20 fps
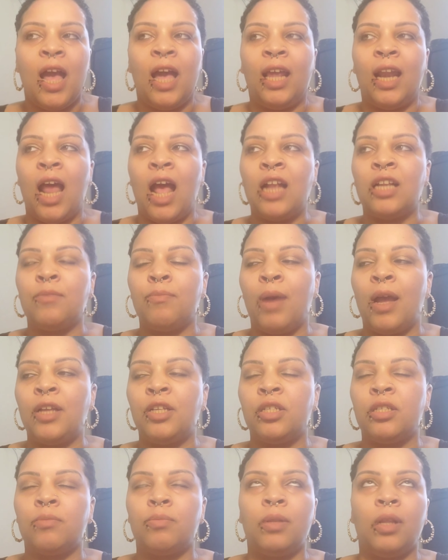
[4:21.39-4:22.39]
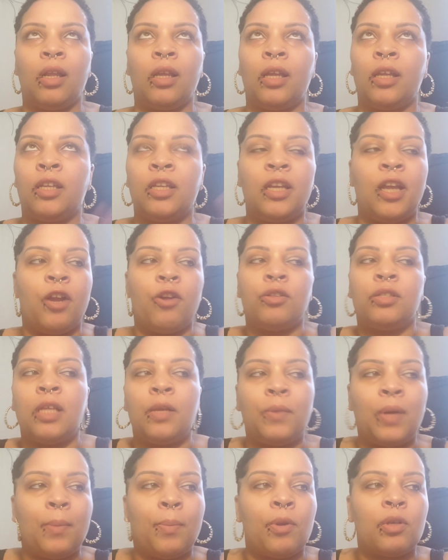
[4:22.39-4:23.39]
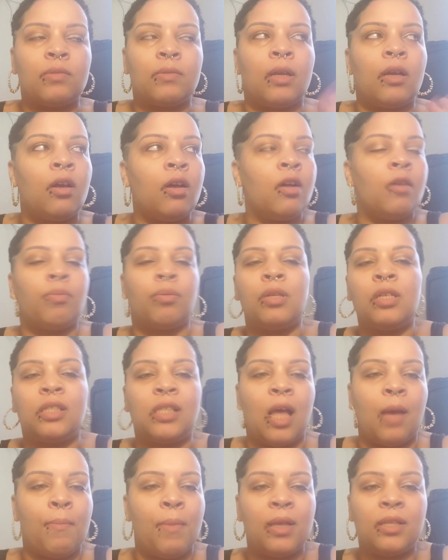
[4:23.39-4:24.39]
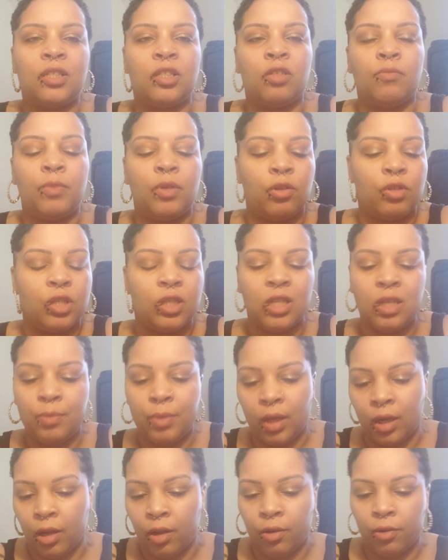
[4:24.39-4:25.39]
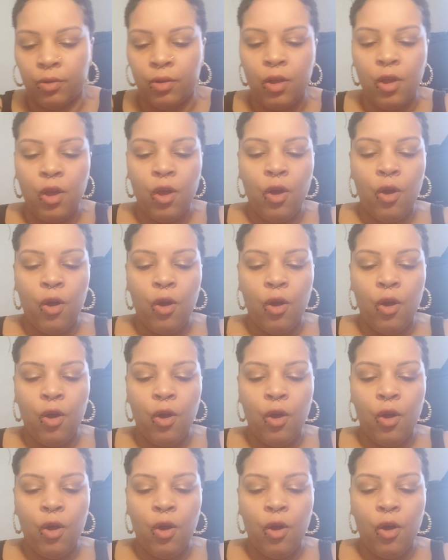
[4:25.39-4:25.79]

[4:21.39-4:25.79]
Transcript: and I might just like, get irritated with that person, like, oh, please stop messaging me, or just leave me alone,